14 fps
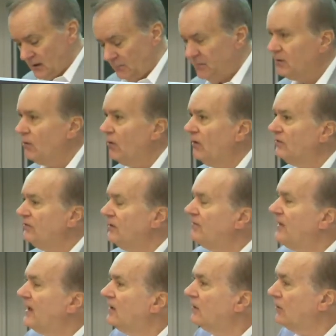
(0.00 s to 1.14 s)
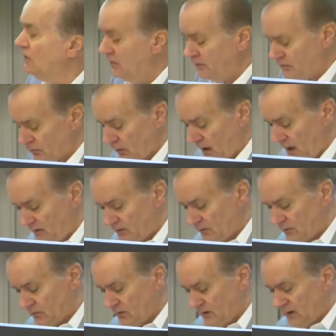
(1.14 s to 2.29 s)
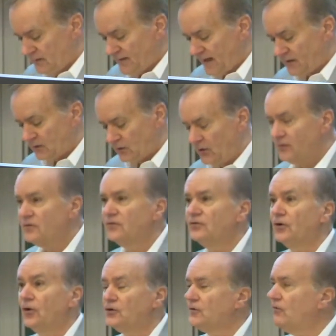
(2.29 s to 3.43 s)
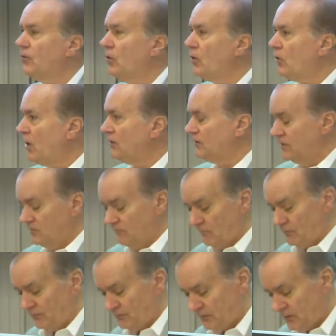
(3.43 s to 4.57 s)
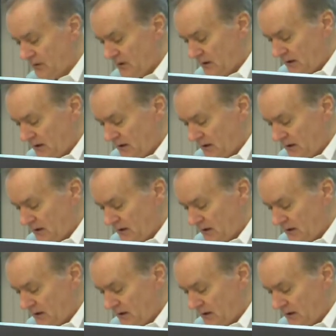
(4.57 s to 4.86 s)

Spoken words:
because if they can learn to argue, they can learn to search for, quote, the truth,